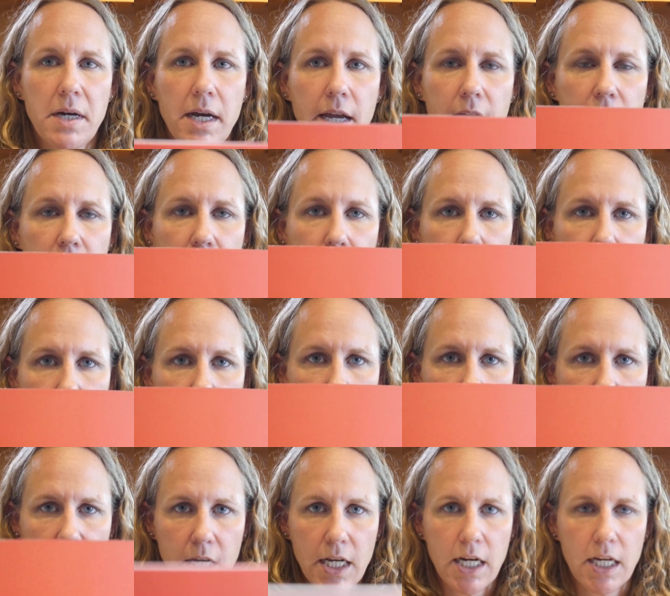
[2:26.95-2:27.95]
I
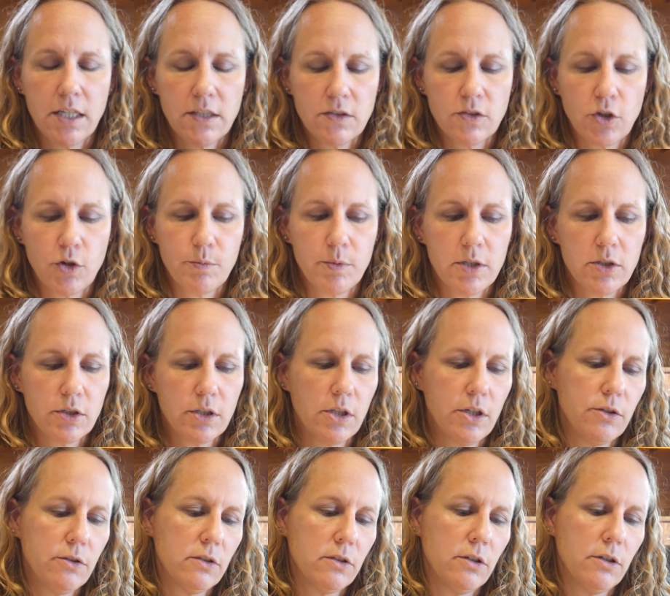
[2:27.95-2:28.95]
am getting so much
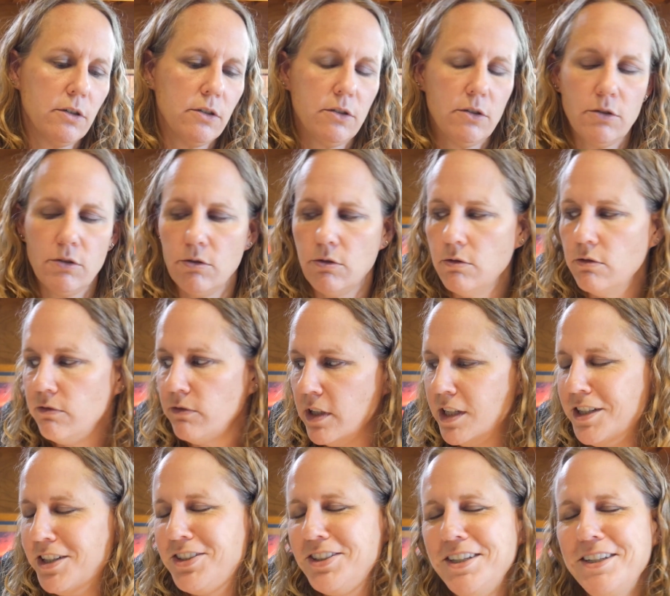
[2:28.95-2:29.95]
closer to
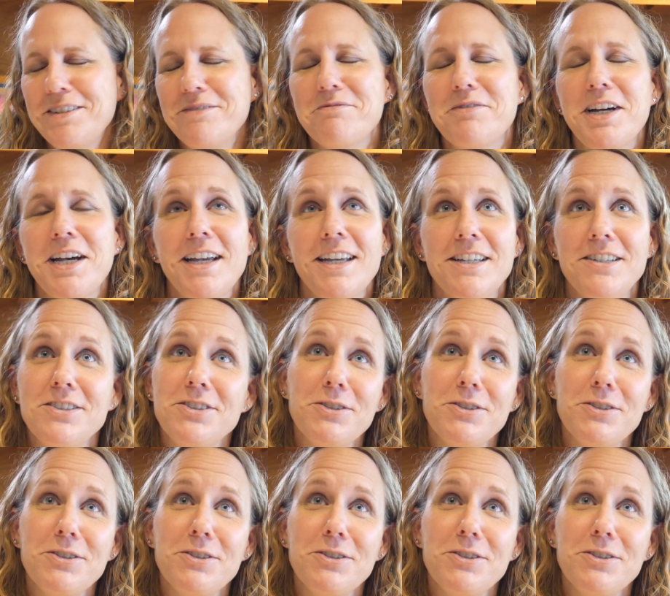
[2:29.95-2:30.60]
finishing my